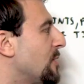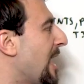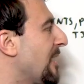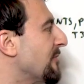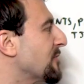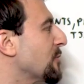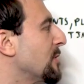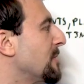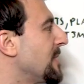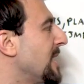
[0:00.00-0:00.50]
you
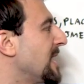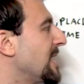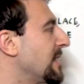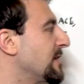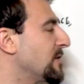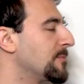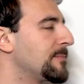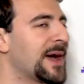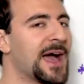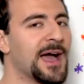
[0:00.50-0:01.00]
have to remain
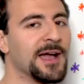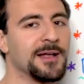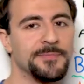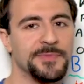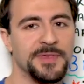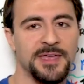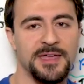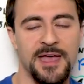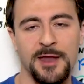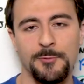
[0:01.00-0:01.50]
on your back.
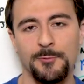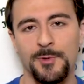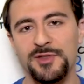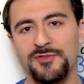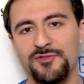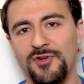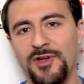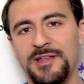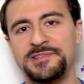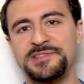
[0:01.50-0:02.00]
And when
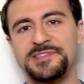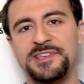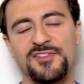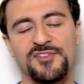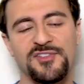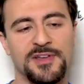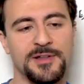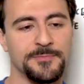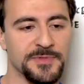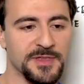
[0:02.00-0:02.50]
you
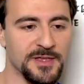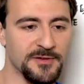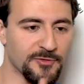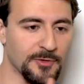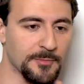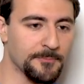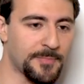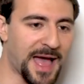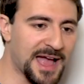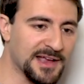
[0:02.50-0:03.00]
transition
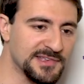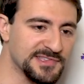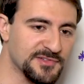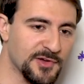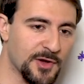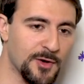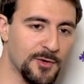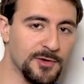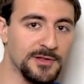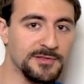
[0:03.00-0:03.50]
from
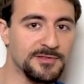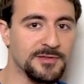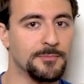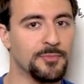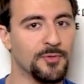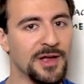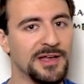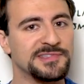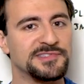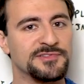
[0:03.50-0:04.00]
backstroke to
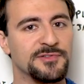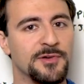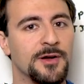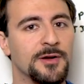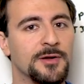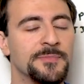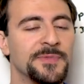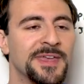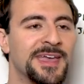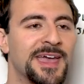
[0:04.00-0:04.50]

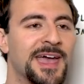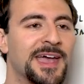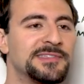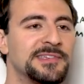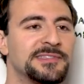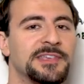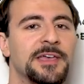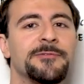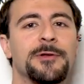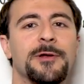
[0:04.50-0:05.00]
breaststroke, it's
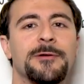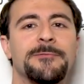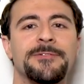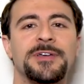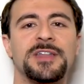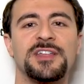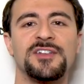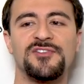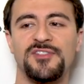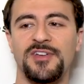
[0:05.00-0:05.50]
as if you're
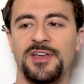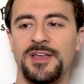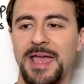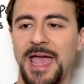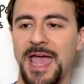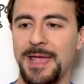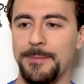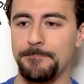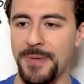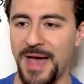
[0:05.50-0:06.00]

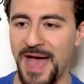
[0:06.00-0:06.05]
finishing a